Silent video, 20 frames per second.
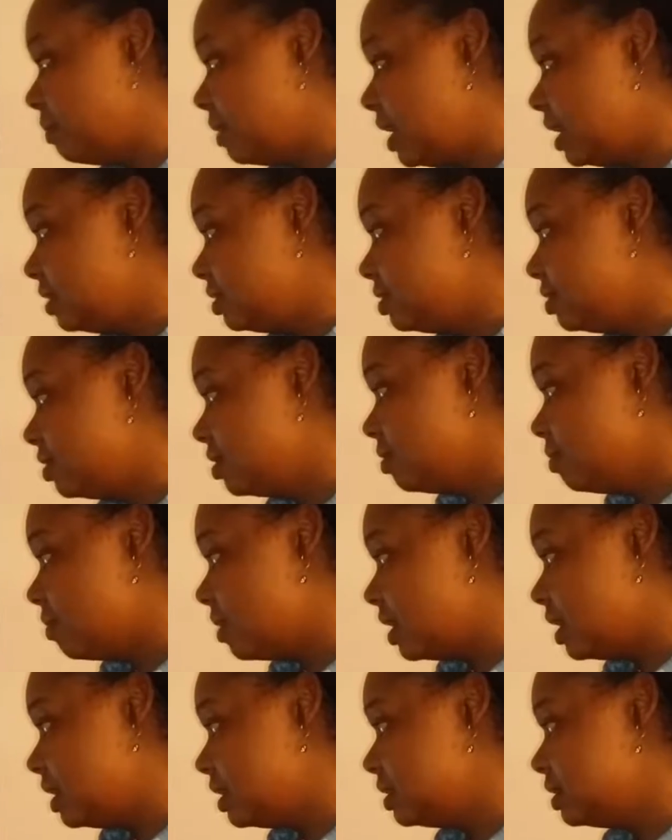back to her
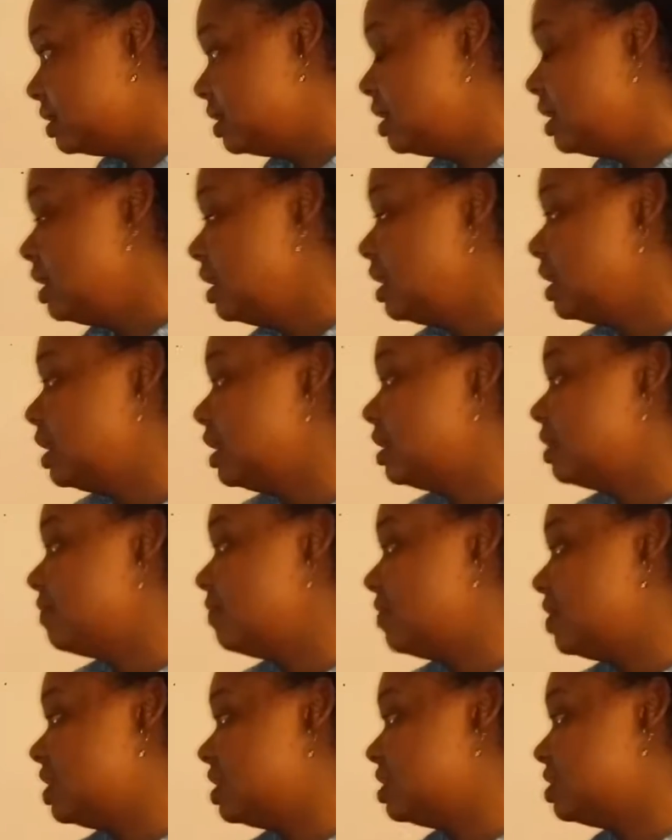waist and
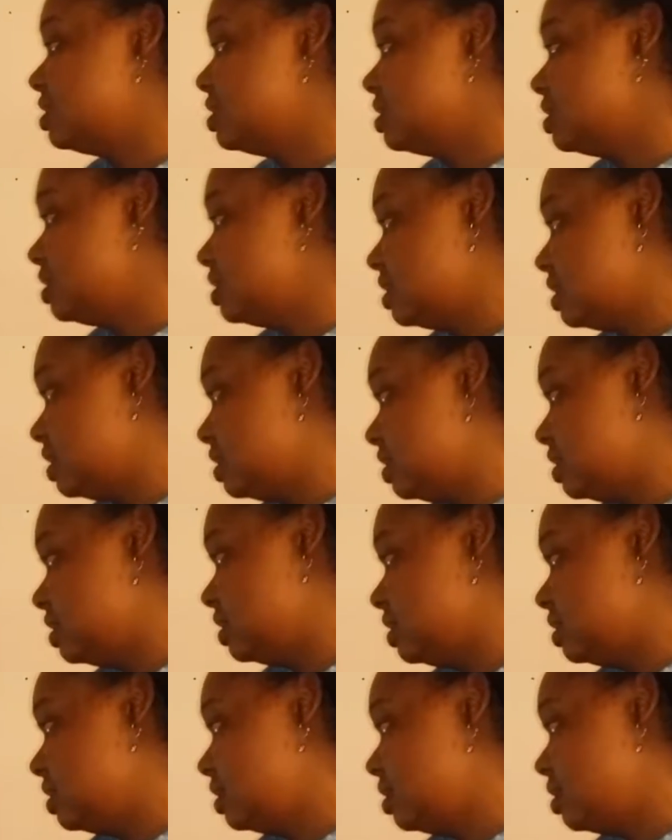finished
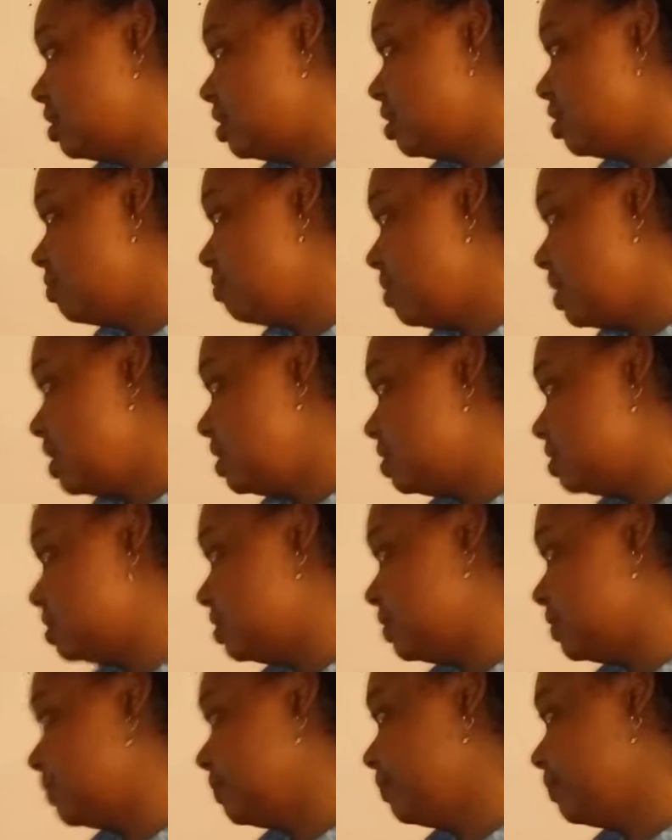assessing her patient.